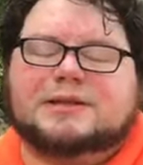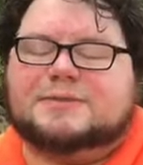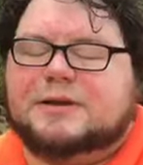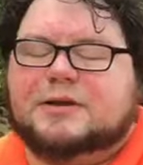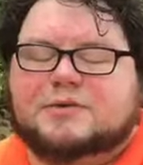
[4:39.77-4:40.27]

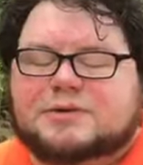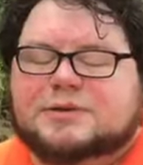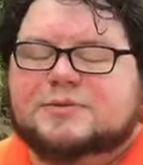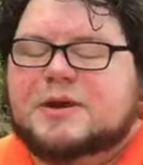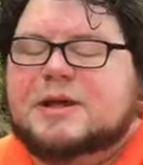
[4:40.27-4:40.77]
my
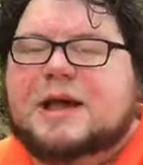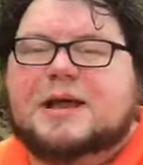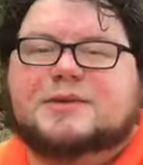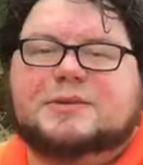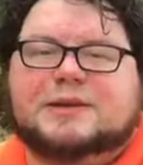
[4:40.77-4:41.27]
go-to. I
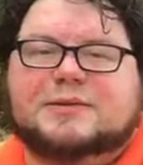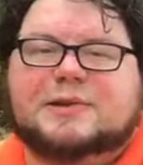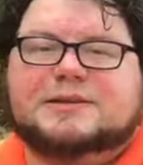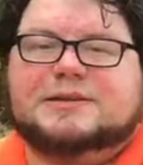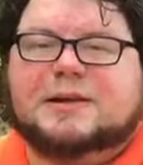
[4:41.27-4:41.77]
do like to
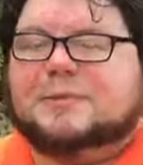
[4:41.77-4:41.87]
mix it up.